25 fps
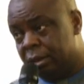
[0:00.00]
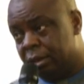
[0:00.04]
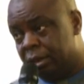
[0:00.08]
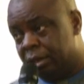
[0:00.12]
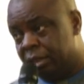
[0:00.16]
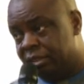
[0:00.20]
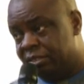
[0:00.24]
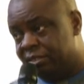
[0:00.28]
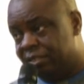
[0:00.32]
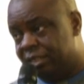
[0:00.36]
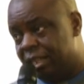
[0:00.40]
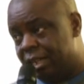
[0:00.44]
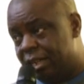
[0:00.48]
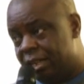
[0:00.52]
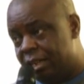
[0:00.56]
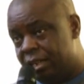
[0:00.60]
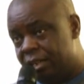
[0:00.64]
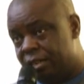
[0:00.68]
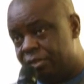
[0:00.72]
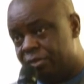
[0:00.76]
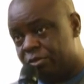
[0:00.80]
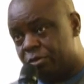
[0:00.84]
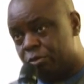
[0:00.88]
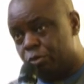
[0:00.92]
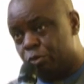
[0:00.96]
is the
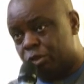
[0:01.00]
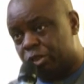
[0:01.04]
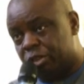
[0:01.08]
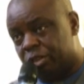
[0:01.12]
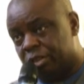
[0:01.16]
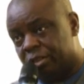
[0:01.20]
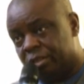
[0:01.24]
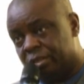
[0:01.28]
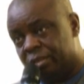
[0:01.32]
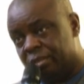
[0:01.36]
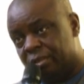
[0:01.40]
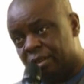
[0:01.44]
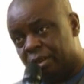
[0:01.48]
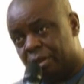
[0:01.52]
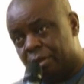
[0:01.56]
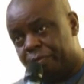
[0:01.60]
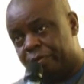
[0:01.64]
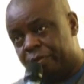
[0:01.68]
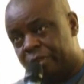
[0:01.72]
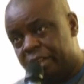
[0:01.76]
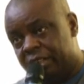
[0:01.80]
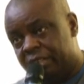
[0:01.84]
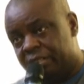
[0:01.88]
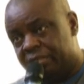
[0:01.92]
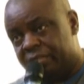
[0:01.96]
institution of
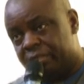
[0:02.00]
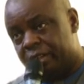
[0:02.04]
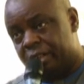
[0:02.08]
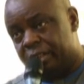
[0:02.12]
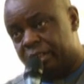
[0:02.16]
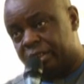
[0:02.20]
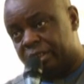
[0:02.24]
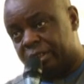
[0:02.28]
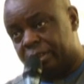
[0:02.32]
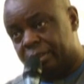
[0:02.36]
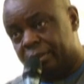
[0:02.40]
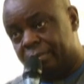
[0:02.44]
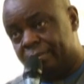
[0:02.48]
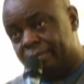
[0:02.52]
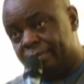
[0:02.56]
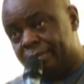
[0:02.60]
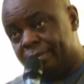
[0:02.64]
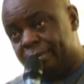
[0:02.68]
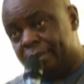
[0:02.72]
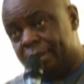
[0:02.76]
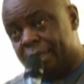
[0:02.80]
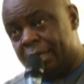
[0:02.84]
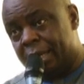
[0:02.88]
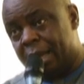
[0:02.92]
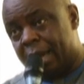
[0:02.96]
legislation,
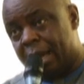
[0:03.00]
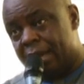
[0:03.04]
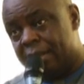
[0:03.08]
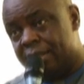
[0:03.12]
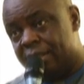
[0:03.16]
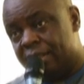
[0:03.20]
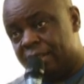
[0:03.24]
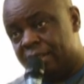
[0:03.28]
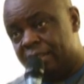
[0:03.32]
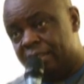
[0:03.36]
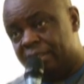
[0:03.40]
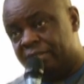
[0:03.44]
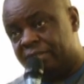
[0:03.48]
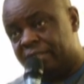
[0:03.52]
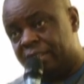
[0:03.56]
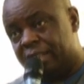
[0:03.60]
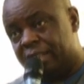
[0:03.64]
and in this